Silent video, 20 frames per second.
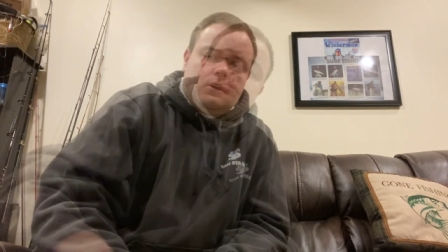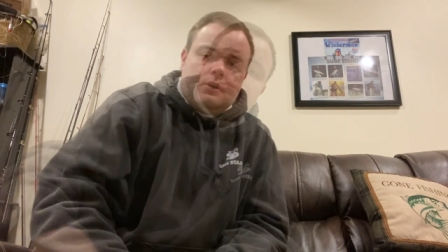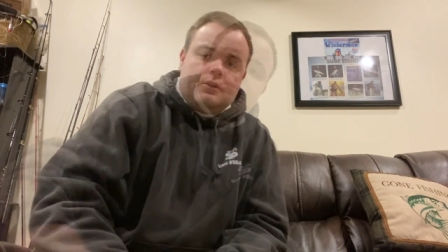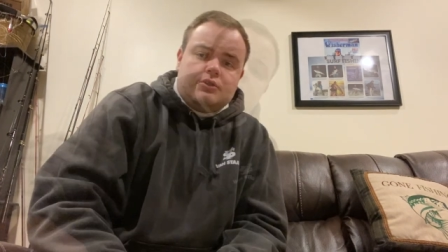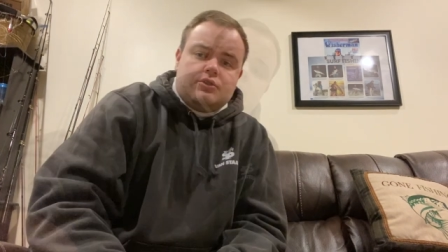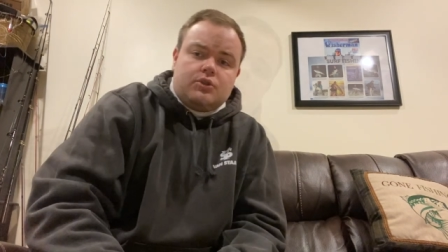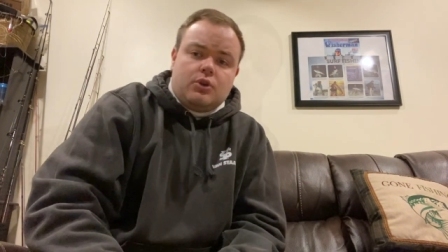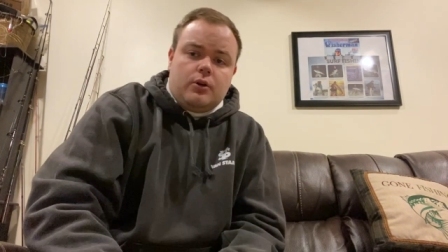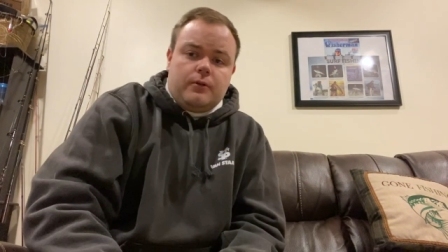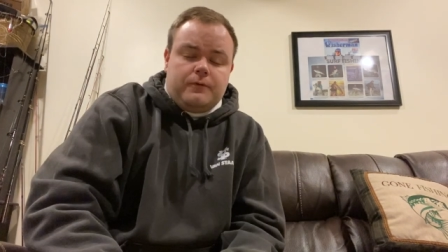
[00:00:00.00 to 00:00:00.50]

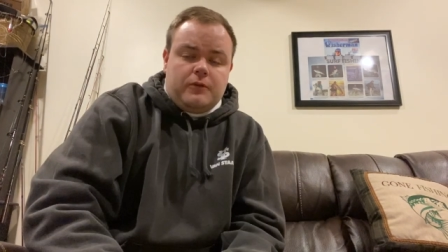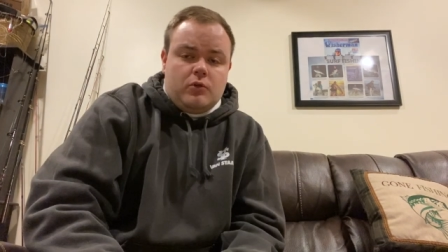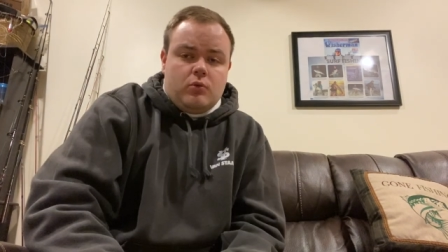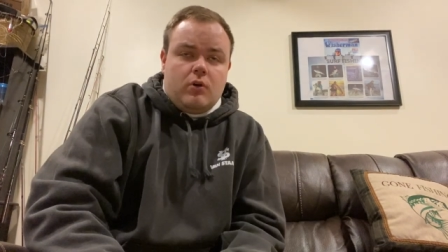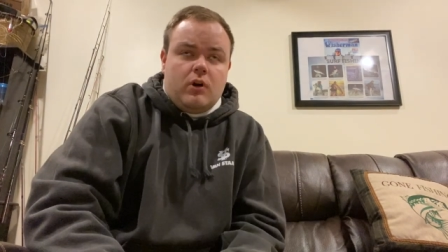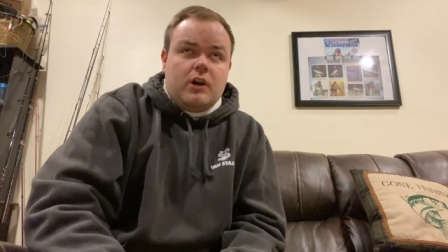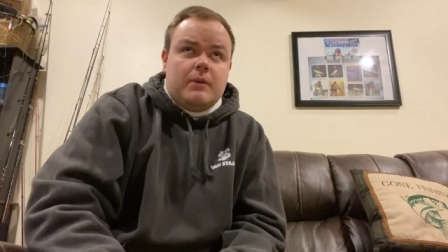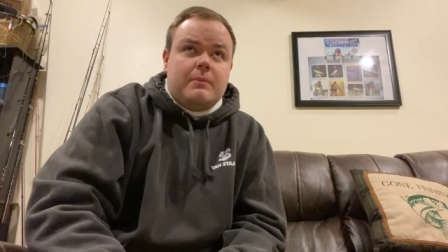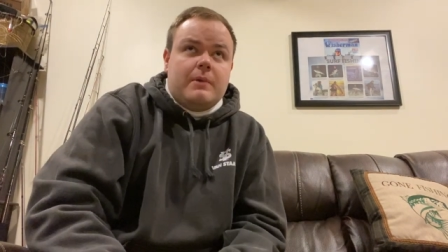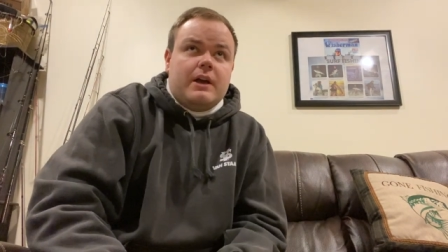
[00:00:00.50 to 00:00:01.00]
so if you
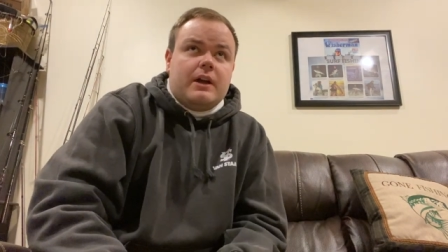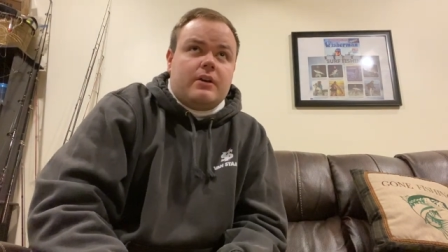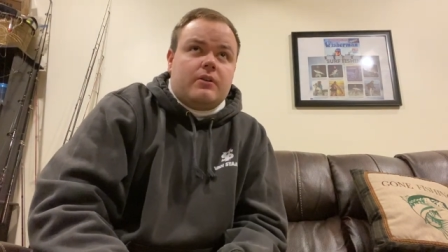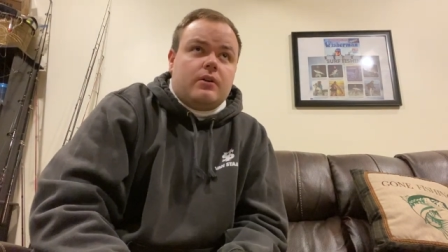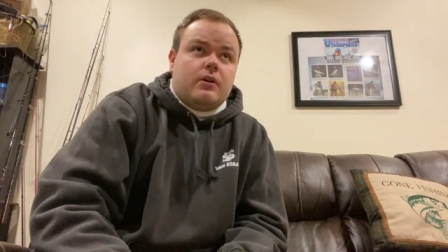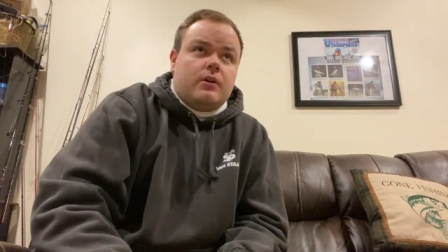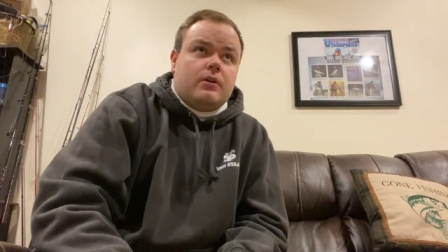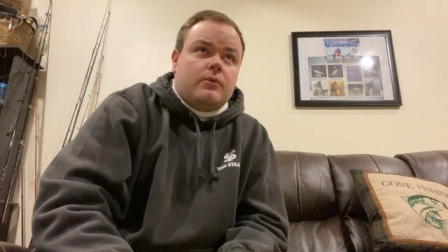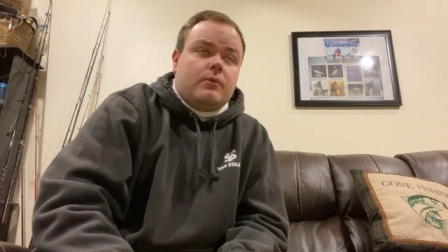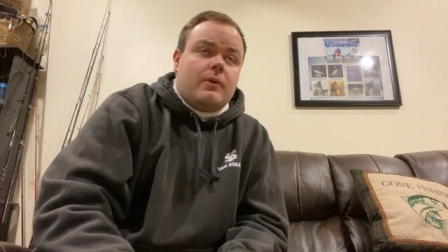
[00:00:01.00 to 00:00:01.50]
want to make
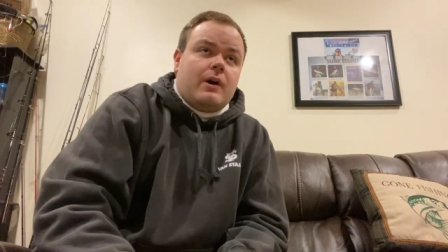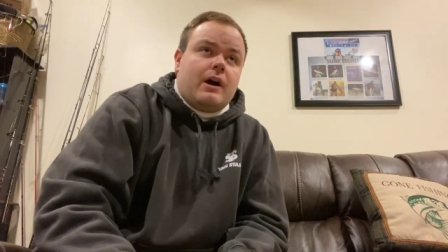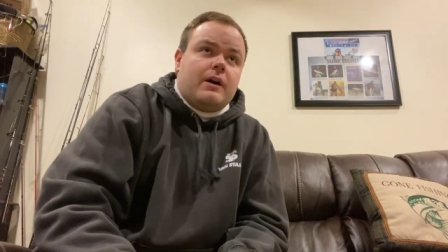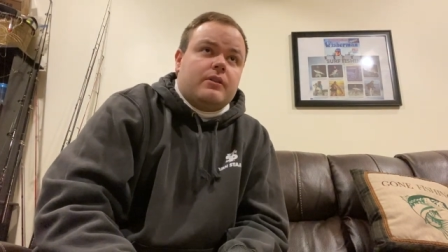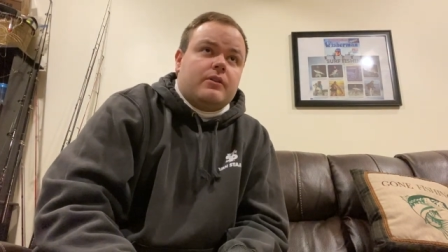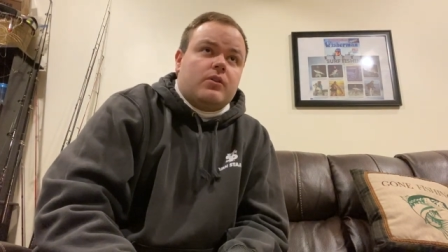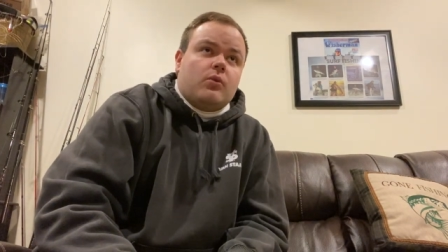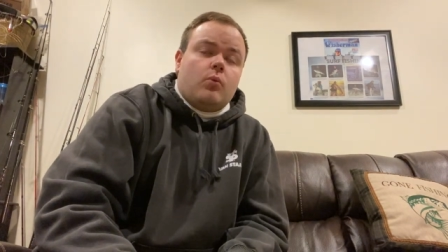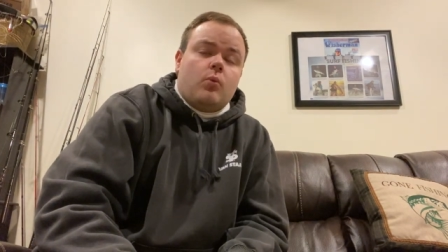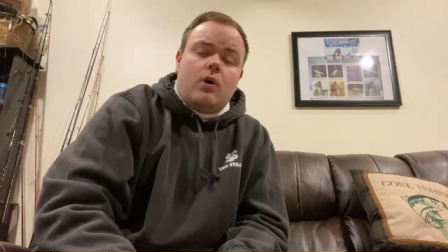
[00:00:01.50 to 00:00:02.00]
a
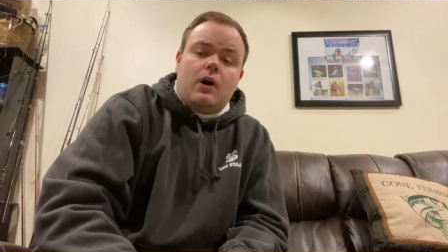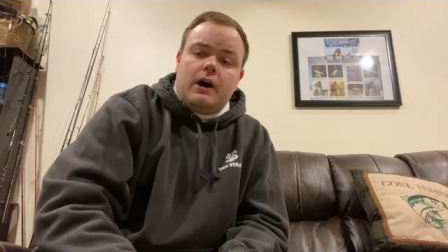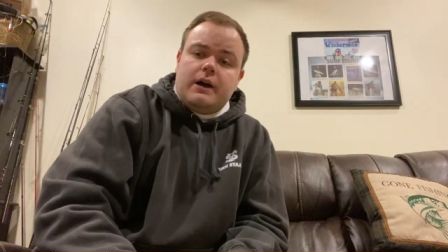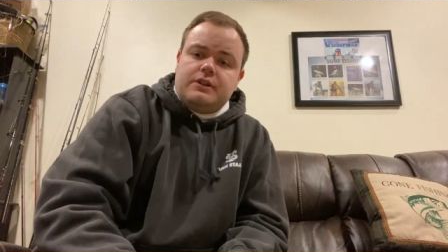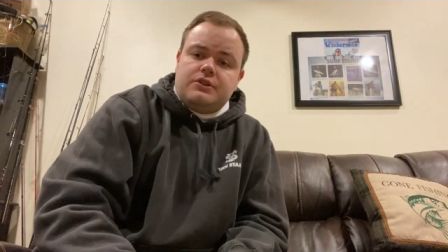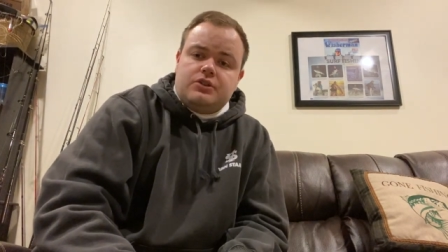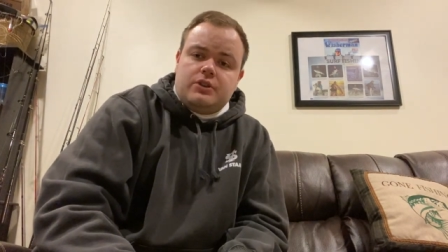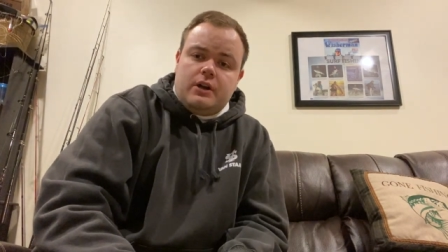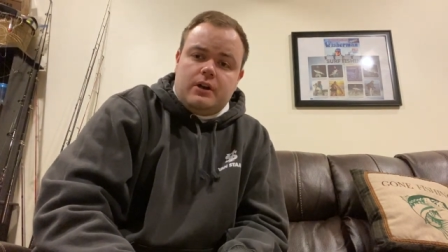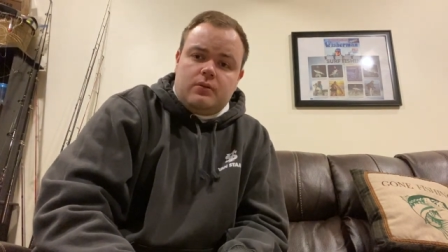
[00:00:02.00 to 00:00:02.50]
rather
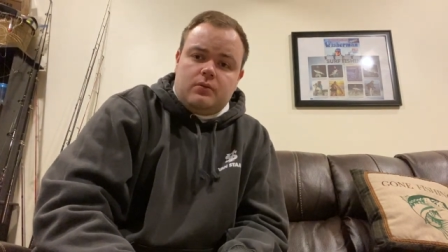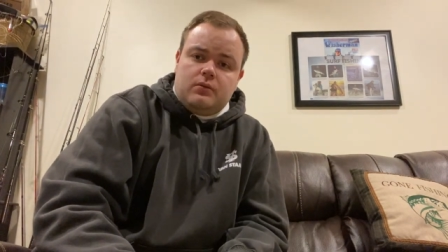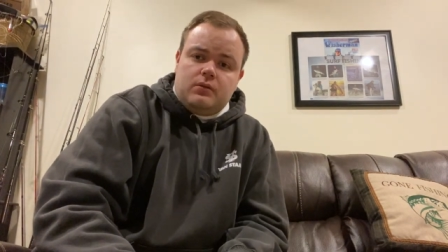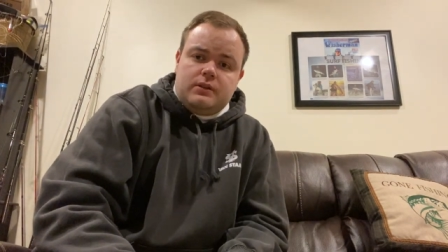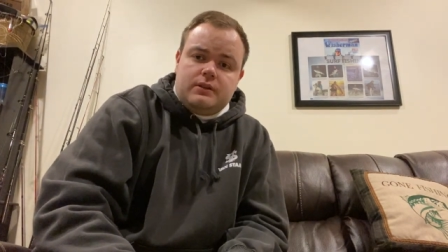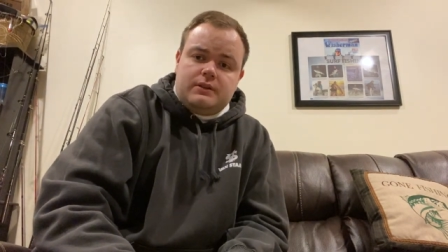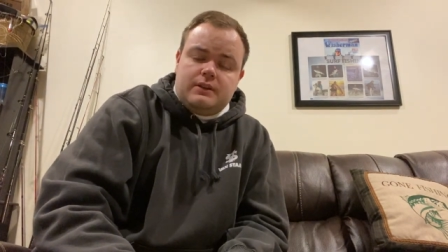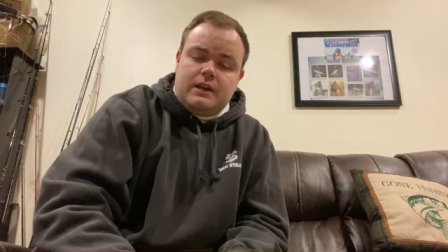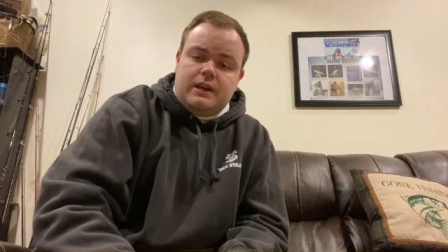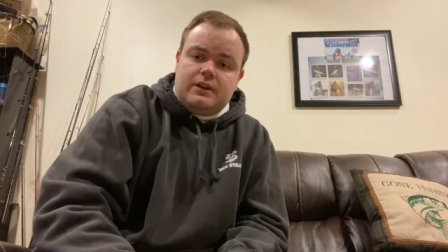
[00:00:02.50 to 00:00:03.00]
wide
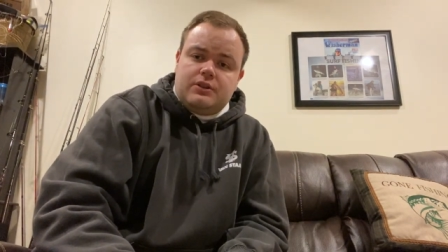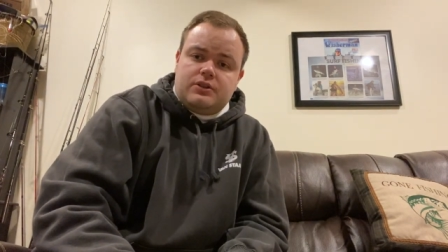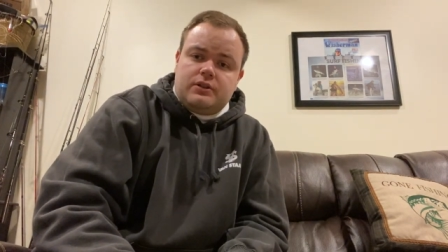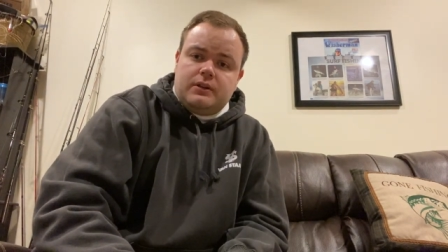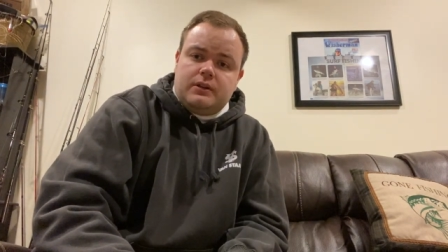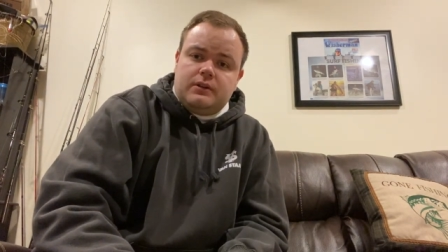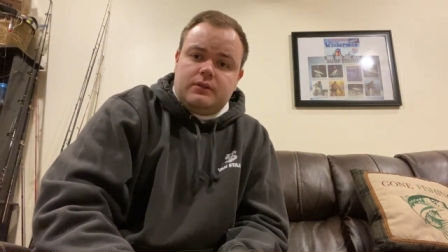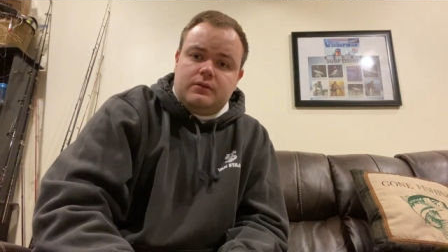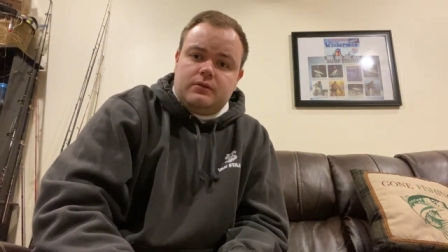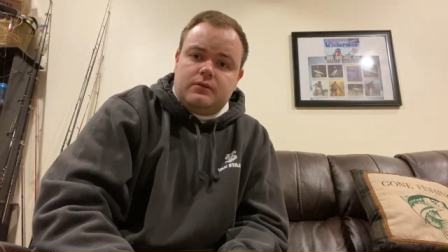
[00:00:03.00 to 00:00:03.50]

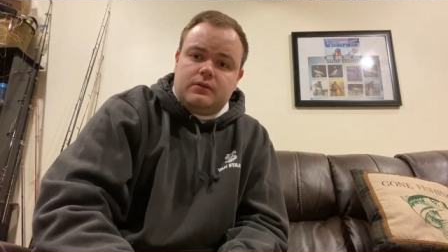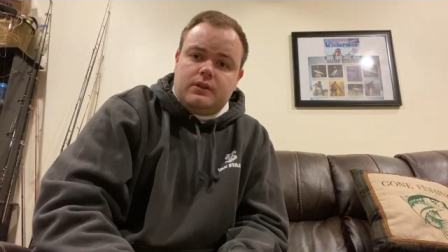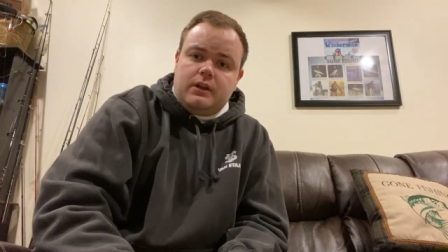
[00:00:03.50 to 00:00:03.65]
generalization,